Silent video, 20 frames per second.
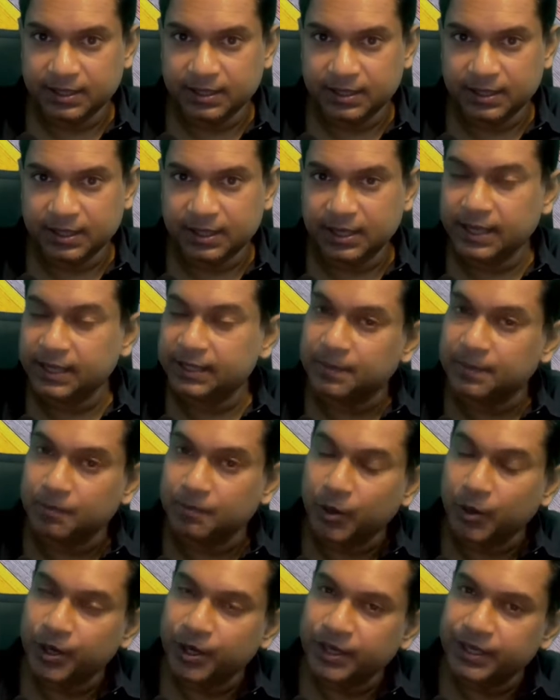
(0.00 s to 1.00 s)
like the
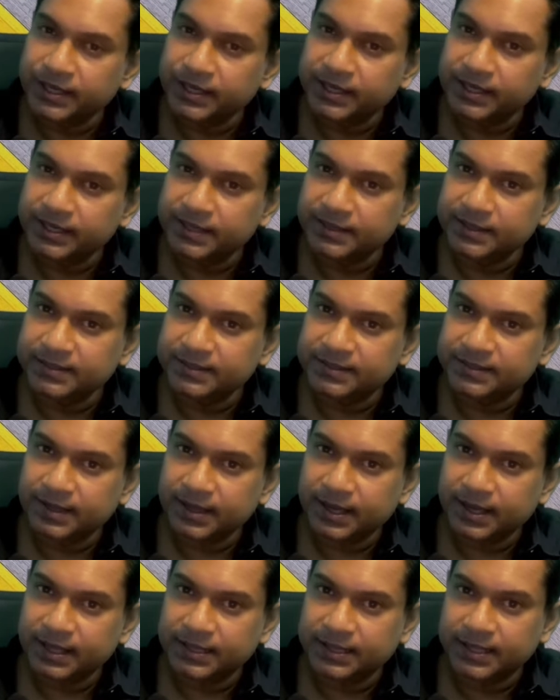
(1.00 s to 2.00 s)
monarchies
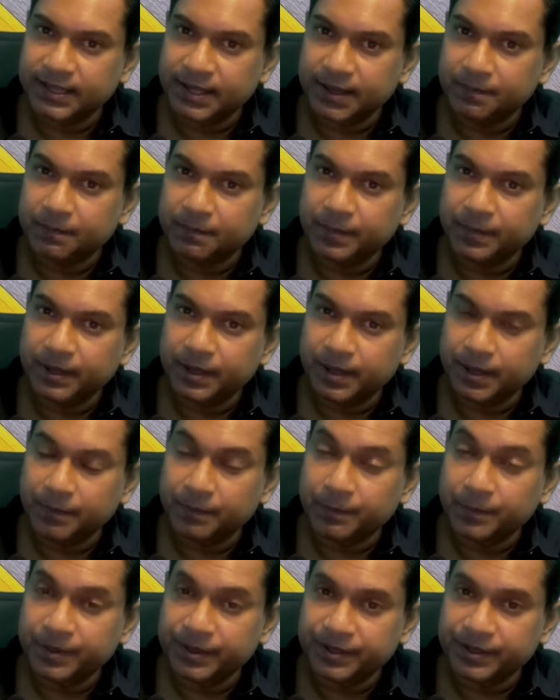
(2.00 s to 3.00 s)
and the
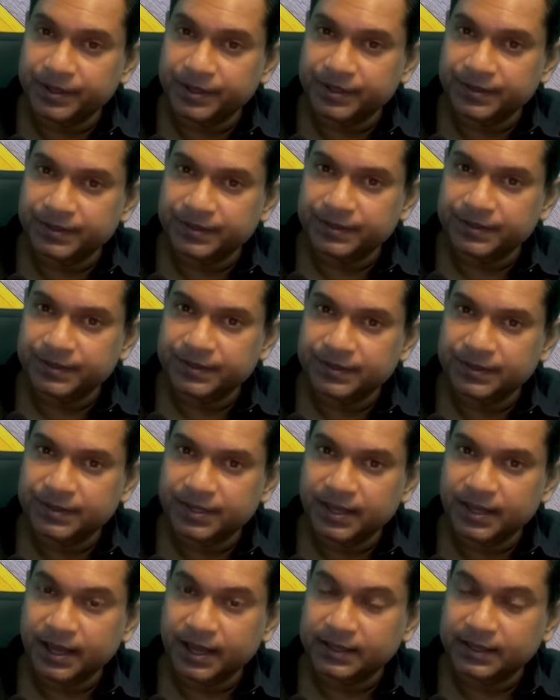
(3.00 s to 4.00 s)
emperors
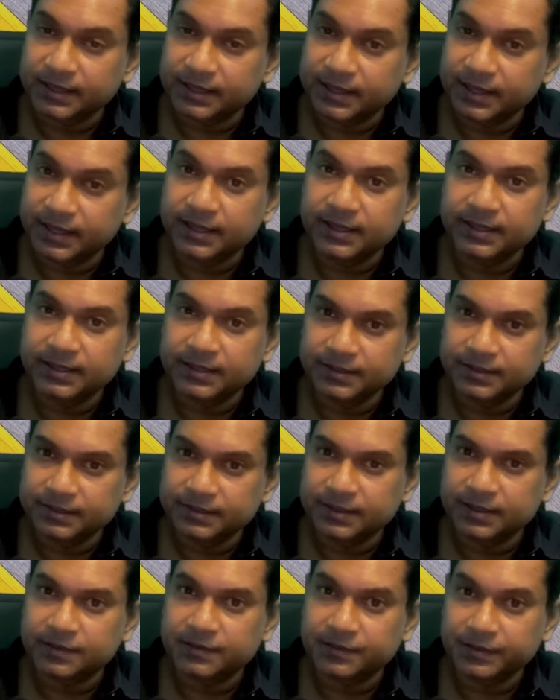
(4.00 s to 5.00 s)
and the
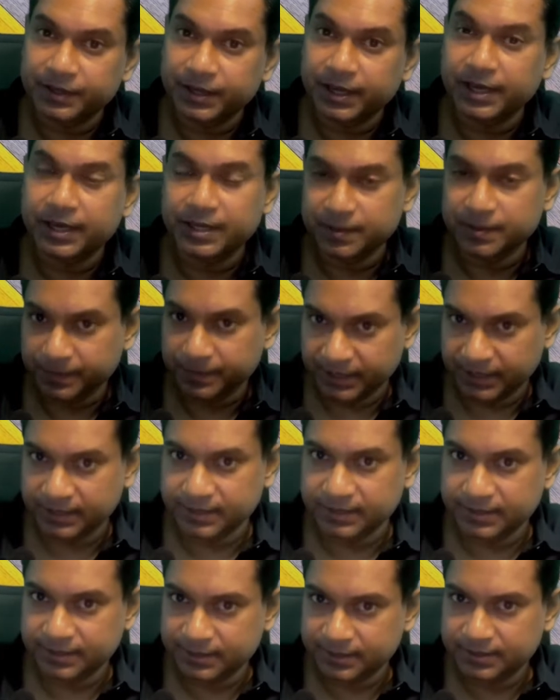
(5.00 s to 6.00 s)
kings were
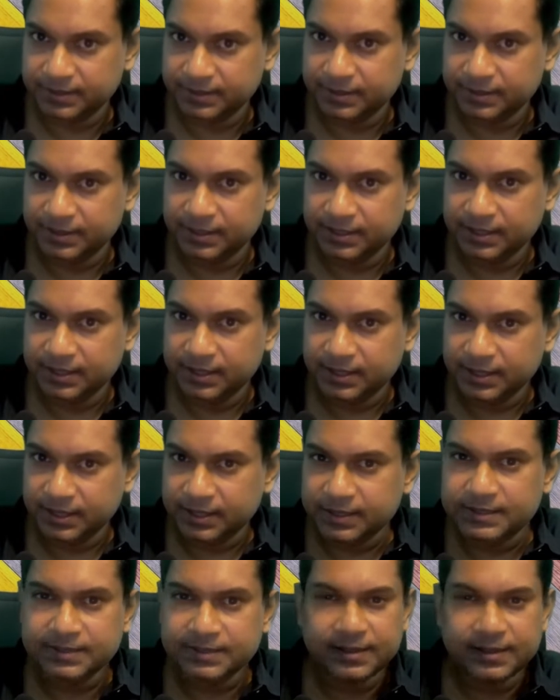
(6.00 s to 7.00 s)
undermined?
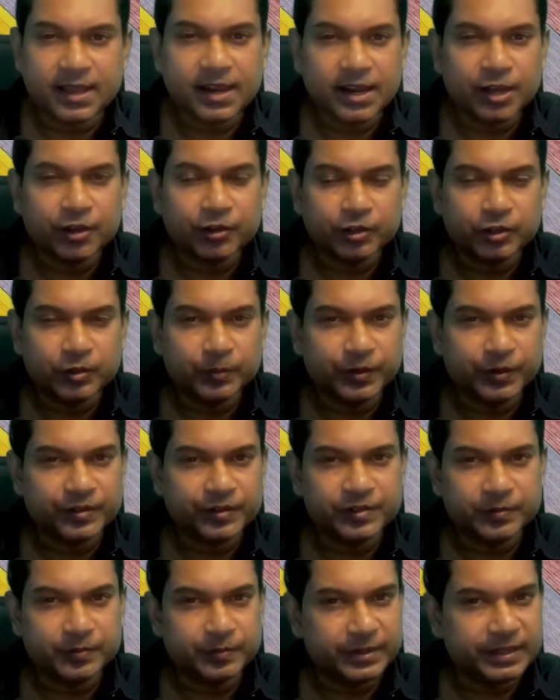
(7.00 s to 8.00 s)
Is there now the
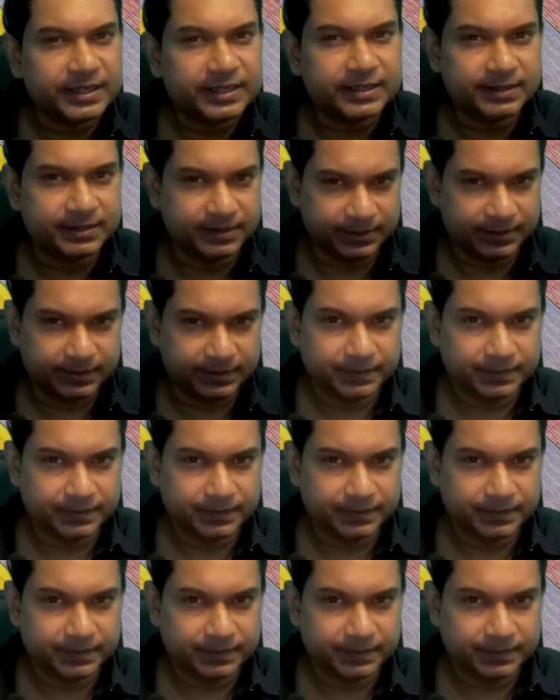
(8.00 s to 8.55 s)
possibility